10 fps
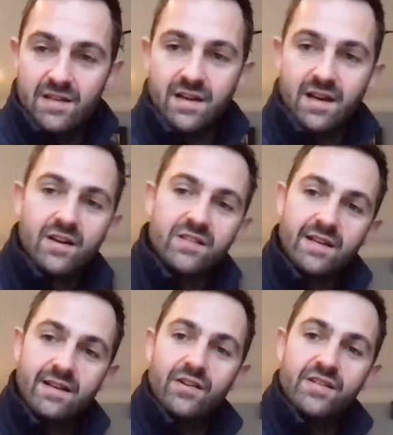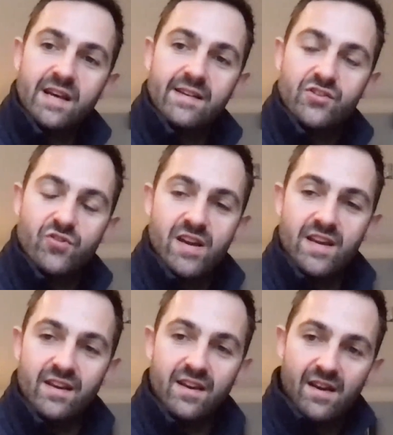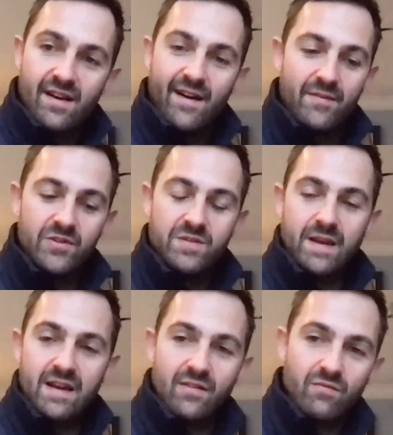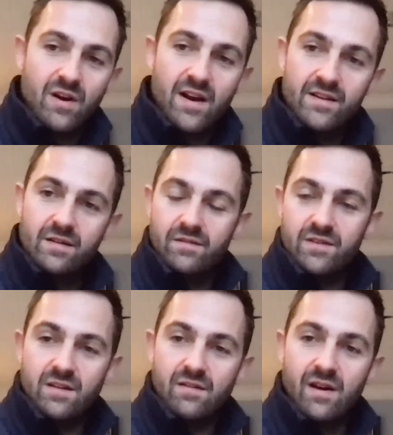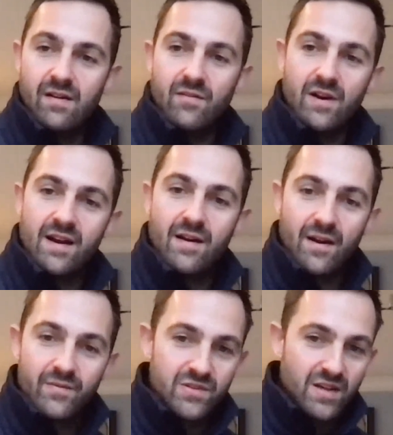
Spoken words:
it's like because I'd lost that streak, I was a bit like right. I